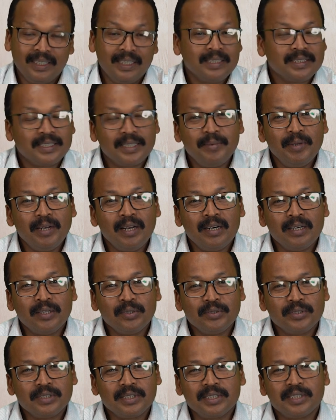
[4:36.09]
Similar to
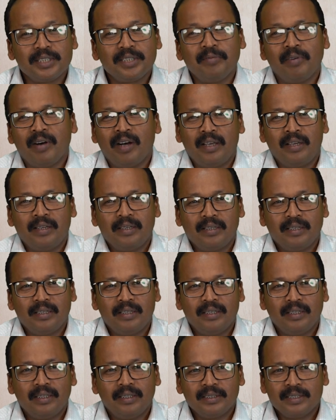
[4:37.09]
CC BY,
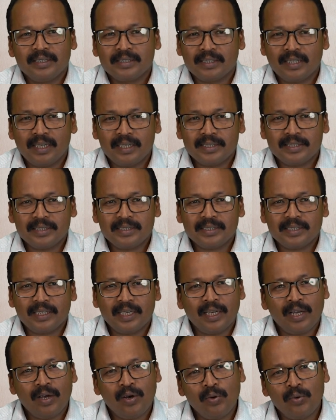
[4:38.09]
this license
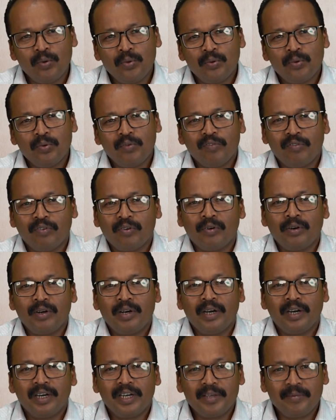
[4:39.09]
allows for
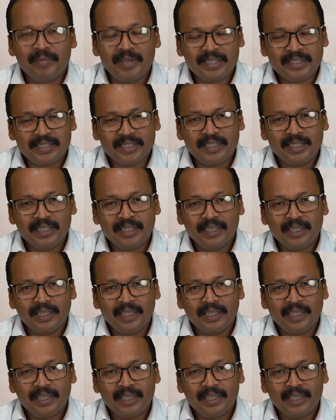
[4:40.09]
remixing,